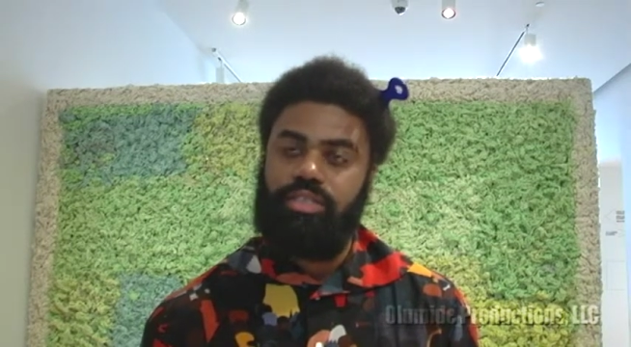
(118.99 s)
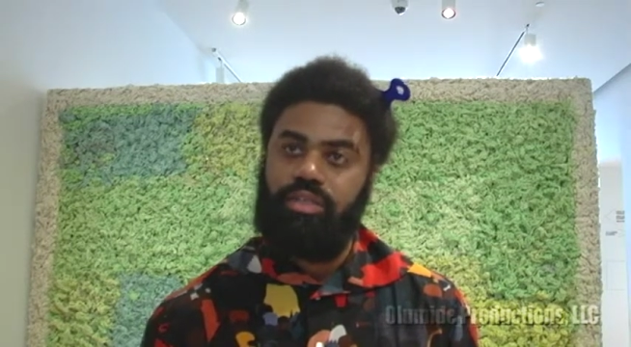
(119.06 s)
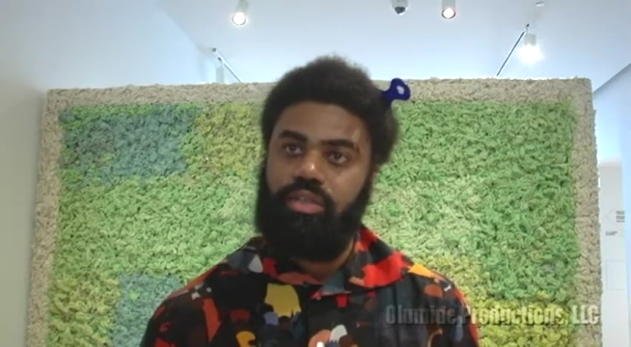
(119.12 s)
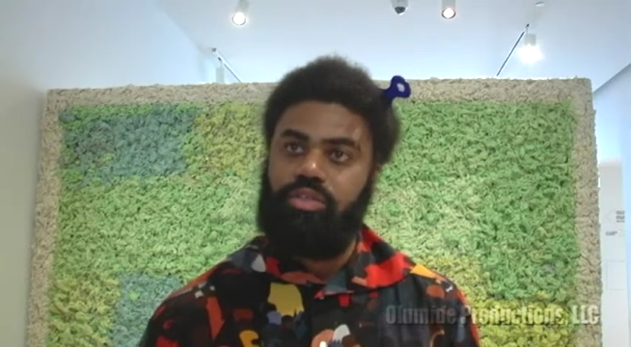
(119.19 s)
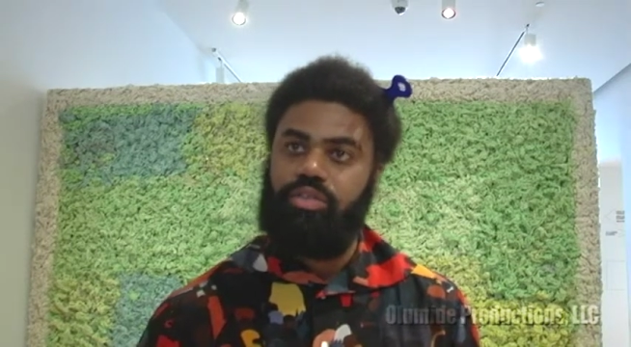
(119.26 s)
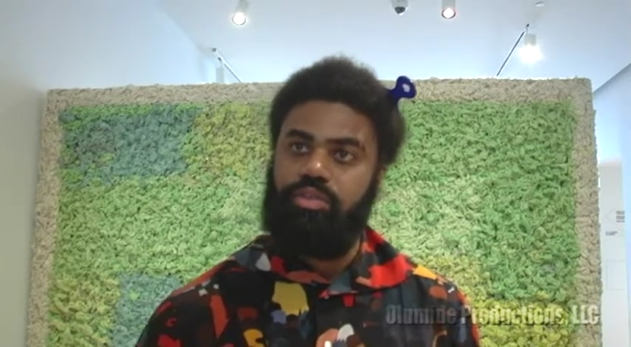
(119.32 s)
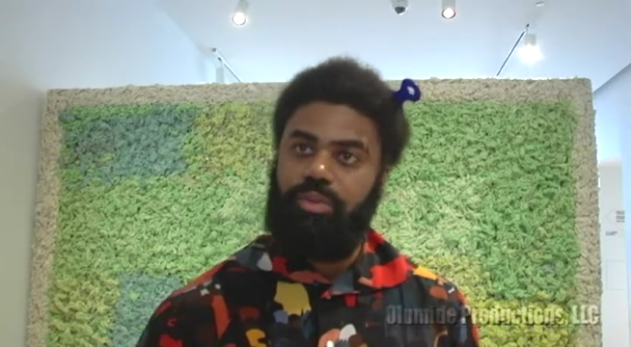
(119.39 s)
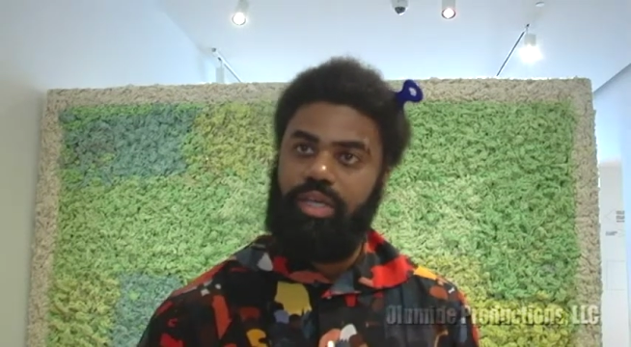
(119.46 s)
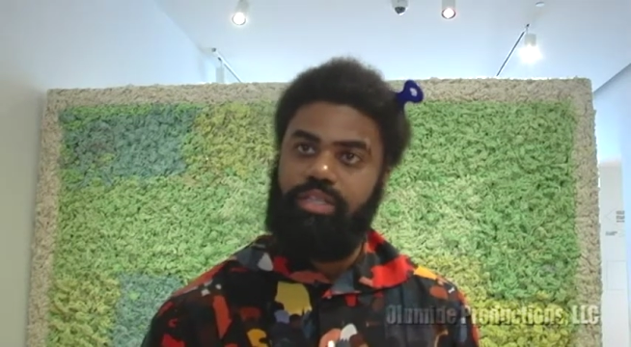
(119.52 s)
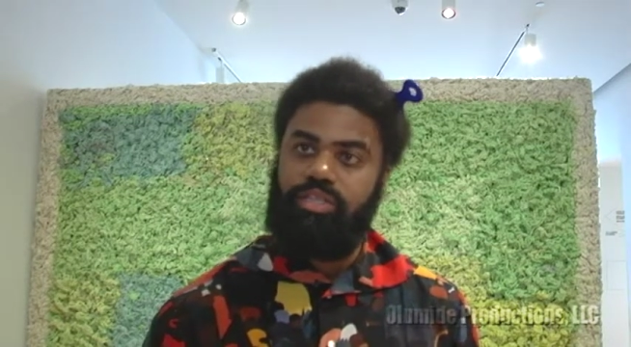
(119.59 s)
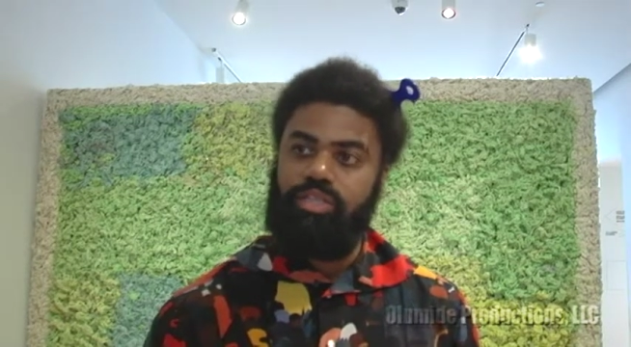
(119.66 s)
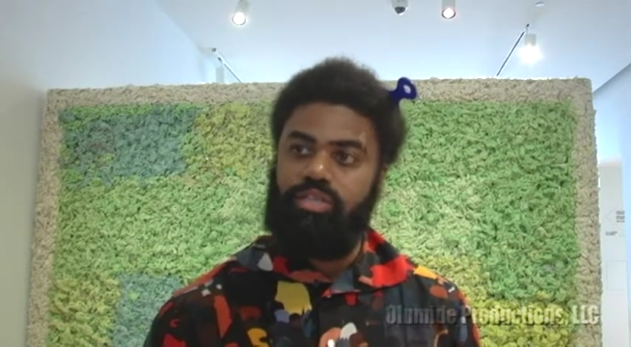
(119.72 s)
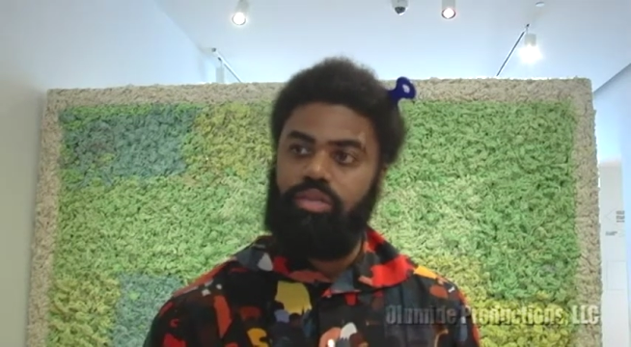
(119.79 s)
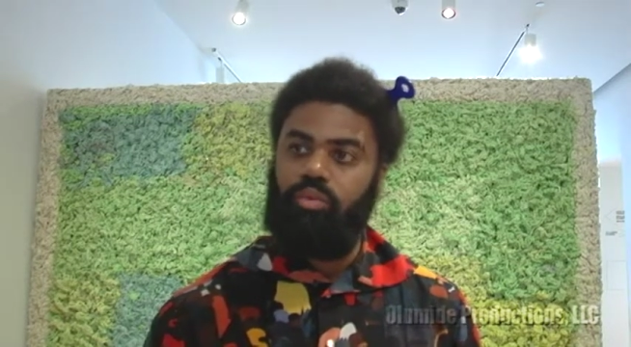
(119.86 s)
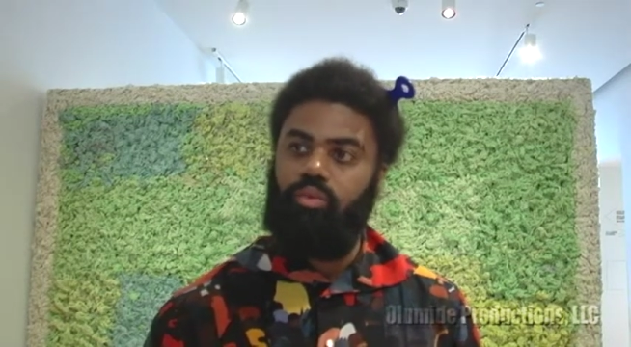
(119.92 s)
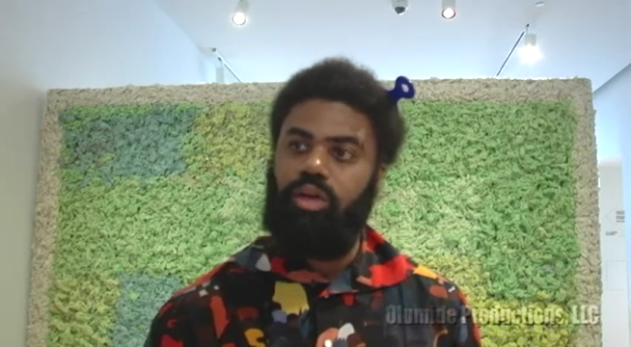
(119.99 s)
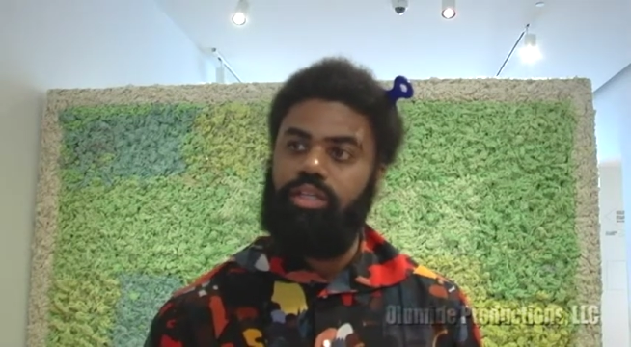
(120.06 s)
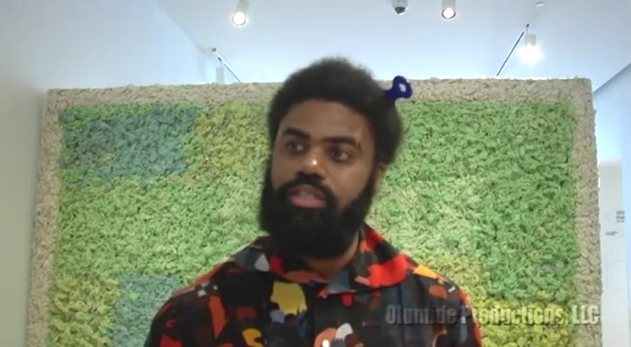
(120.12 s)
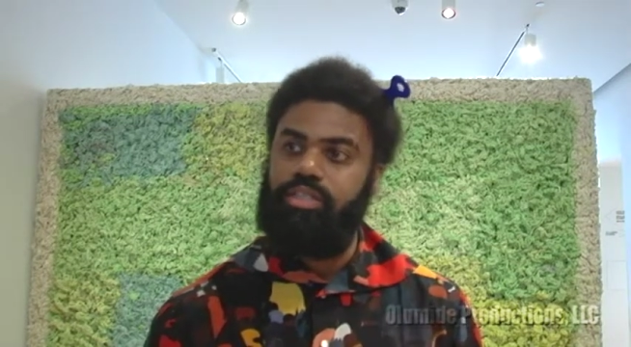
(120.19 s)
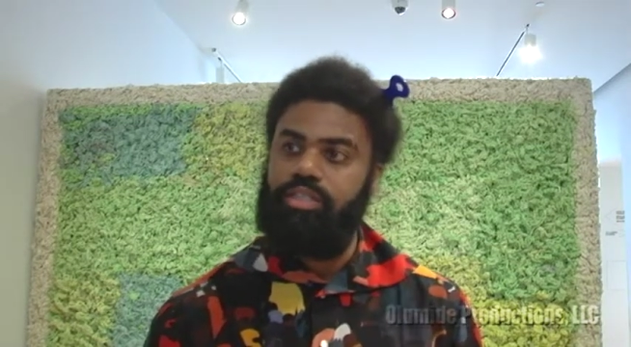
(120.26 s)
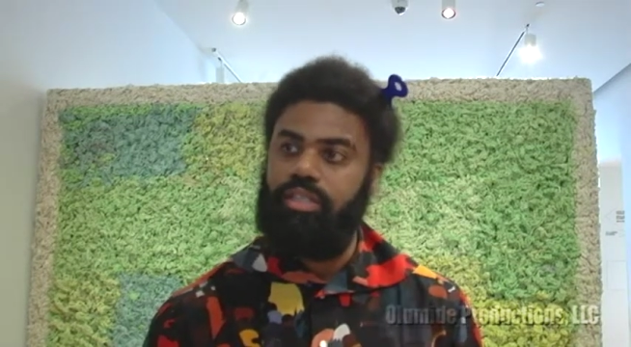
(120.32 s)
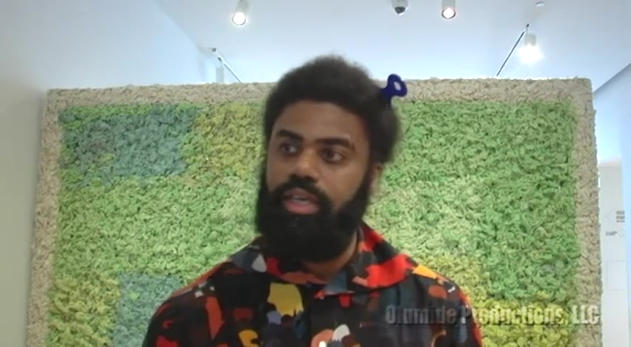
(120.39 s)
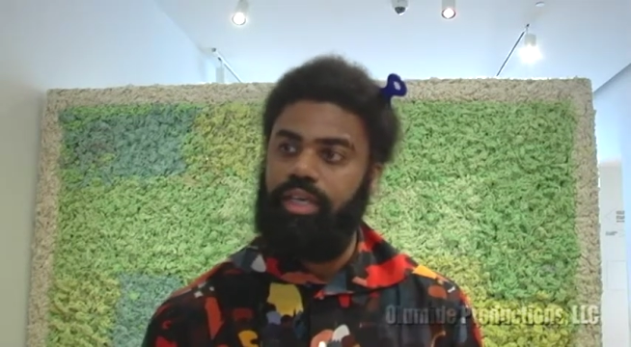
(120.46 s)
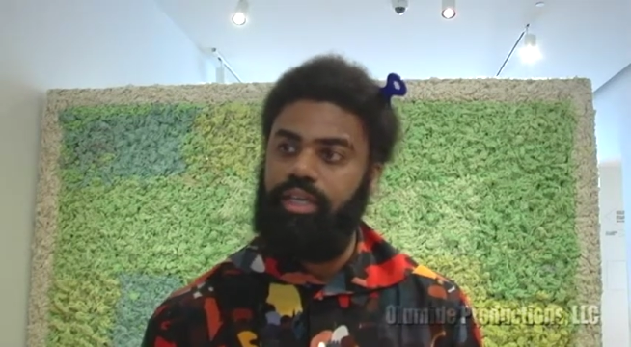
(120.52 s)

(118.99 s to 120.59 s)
and those spaces are ones